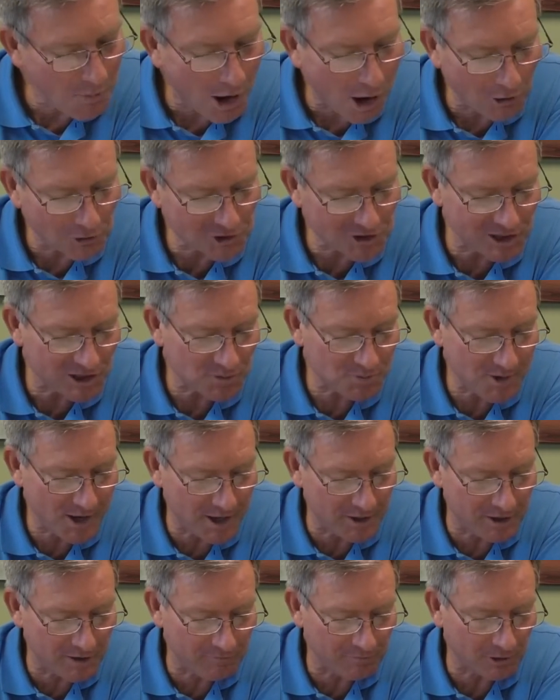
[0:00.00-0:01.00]
Paul says,
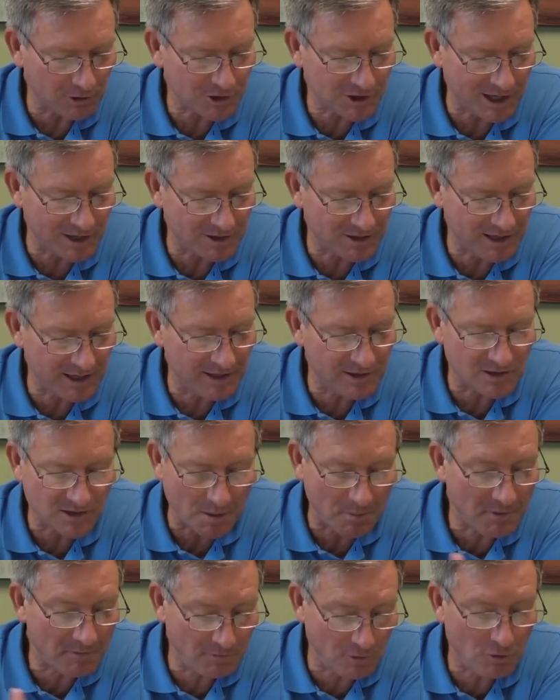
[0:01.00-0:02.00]
beginning in verse 18,
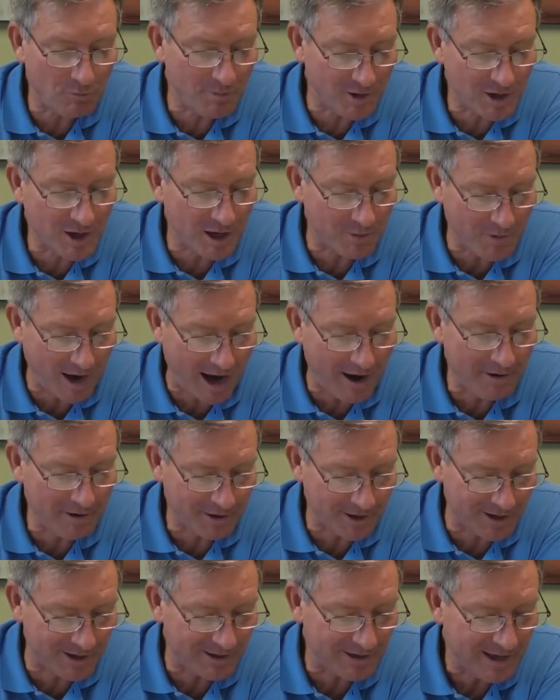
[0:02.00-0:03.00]
Some of you have become
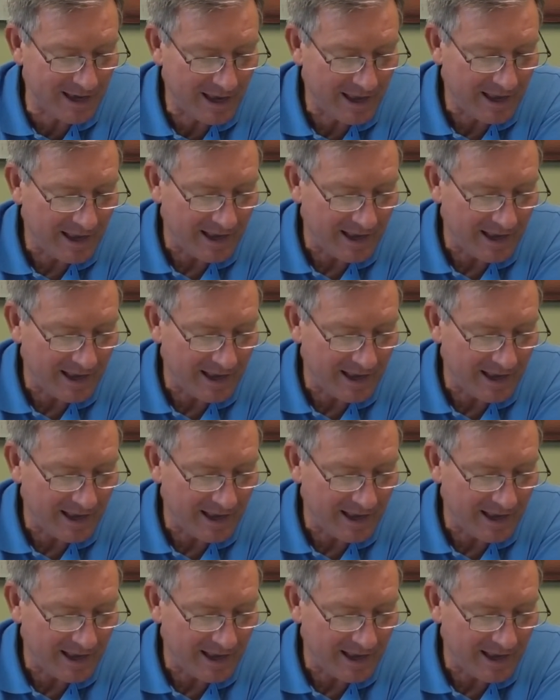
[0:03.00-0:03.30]
arrogant